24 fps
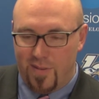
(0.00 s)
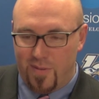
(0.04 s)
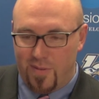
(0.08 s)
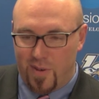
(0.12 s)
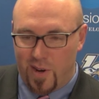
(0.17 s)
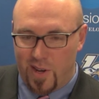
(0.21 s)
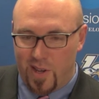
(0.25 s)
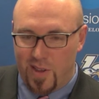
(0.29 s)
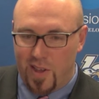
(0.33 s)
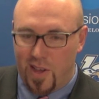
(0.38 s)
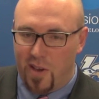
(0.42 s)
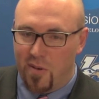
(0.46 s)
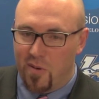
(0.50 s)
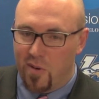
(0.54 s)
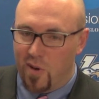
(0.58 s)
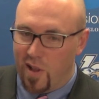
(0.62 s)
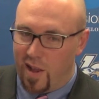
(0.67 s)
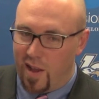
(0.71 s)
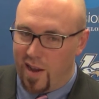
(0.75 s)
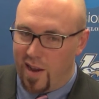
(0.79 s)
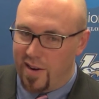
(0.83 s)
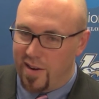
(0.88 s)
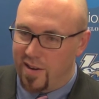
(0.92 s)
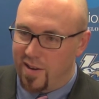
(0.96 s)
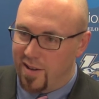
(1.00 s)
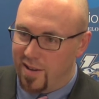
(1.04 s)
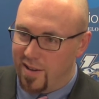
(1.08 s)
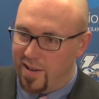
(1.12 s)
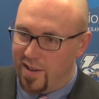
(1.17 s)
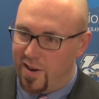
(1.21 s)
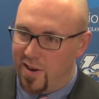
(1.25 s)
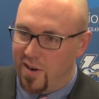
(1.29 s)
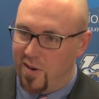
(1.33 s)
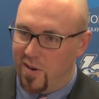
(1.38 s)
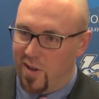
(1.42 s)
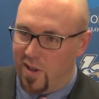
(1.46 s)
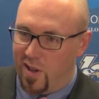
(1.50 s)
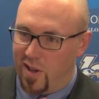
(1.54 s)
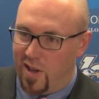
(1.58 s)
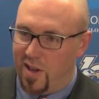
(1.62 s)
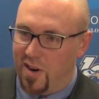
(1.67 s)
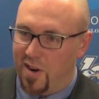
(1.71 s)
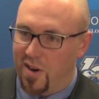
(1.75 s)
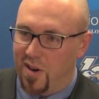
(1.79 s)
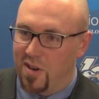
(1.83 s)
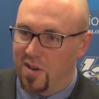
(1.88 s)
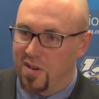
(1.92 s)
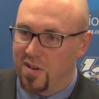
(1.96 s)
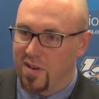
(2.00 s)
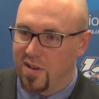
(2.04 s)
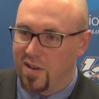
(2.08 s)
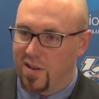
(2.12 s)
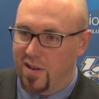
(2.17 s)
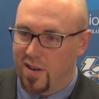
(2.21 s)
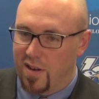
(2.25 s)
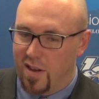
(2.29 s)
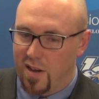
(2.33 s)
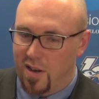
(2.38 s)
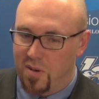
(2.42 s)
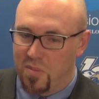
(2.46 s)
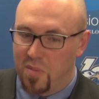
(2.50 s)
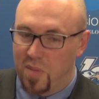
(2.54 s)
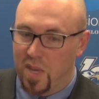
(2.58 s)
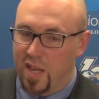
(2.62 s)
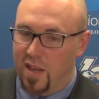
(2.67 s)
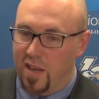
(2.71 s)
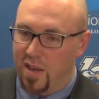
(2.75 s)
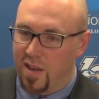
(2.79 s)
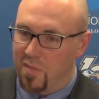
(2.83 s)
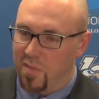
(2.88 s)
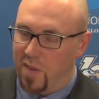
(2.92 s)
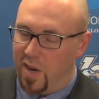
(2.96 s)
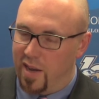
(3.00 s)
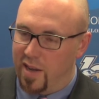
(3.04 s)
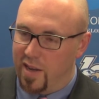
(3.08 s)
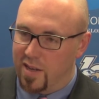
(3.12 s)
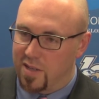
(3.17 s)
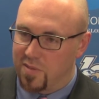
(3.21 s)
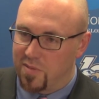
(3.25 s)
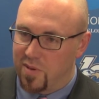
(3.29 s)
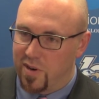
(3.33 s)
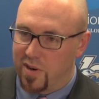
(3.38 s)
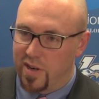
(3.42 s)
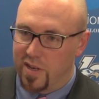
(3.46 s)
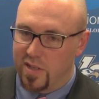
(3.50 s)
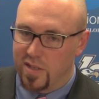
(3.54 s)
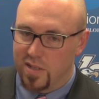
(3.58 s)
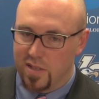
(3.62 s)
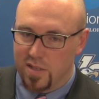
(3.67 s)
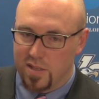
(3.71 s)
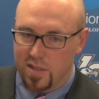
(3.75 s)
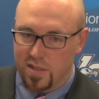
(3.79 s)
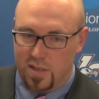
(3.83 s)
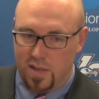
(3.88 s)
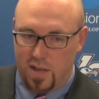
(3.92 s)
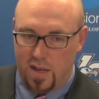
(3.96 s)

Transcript: Funny, they relied a lot on me and my experiences.